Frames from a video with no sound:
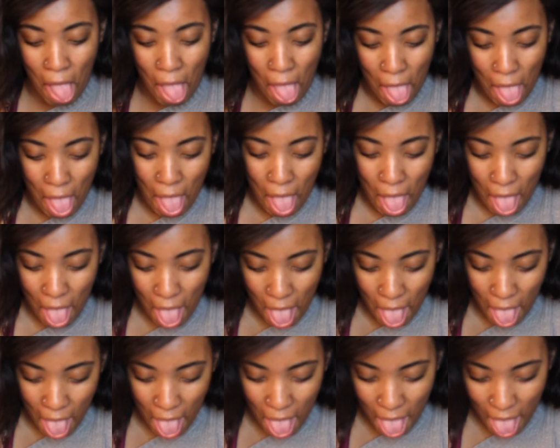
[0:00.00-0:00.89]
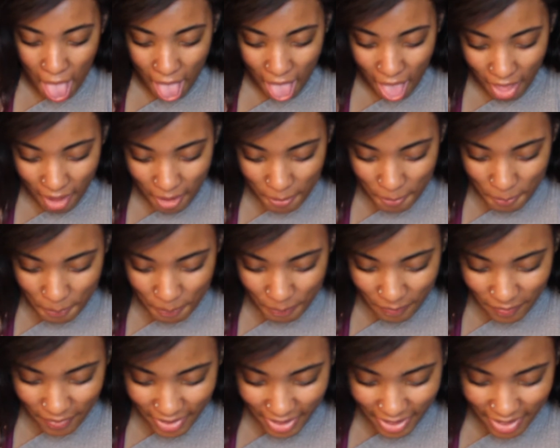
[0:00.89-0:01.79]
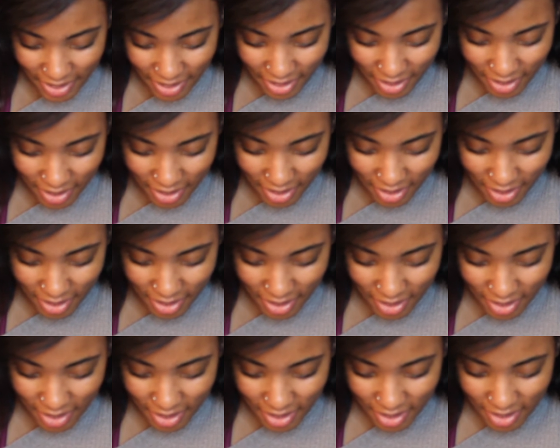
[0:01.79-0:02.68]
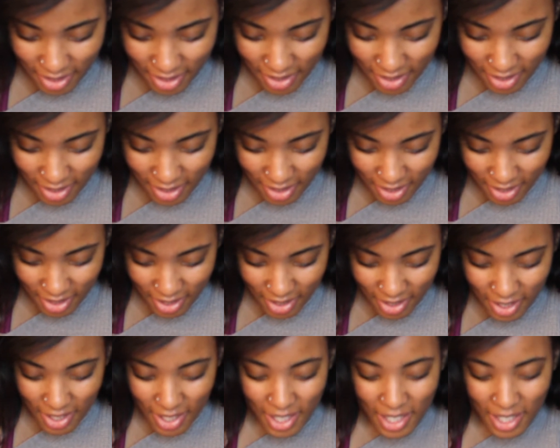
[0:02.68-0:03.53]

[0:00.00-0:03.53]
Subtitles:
[no speech]